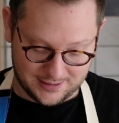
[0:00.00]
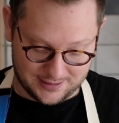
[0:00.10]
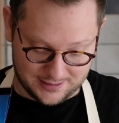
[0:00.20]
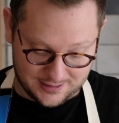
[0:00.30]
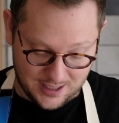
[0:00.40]
to
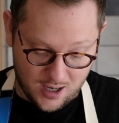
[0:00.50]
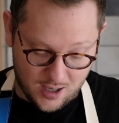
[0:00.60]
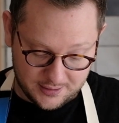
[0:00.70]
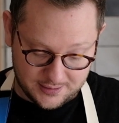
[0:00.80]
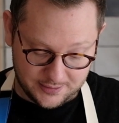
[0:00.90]

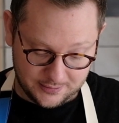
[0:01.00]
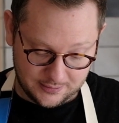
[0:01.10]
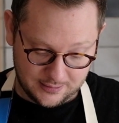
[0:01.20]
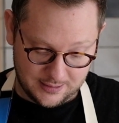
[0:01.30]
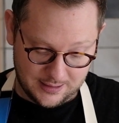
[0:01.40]
start,
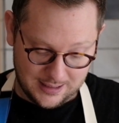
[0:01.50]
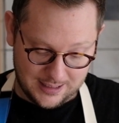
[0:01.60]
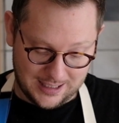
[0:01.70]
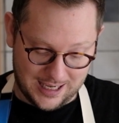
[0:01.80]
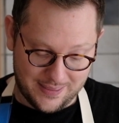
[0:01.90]

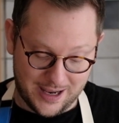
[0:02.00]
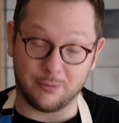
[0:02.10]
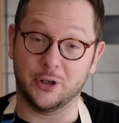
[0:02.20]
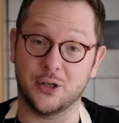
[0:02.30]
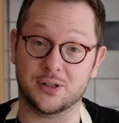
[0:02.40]
and then I'm
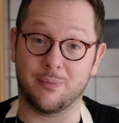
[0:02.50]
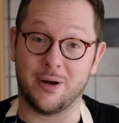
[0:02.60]
going to use the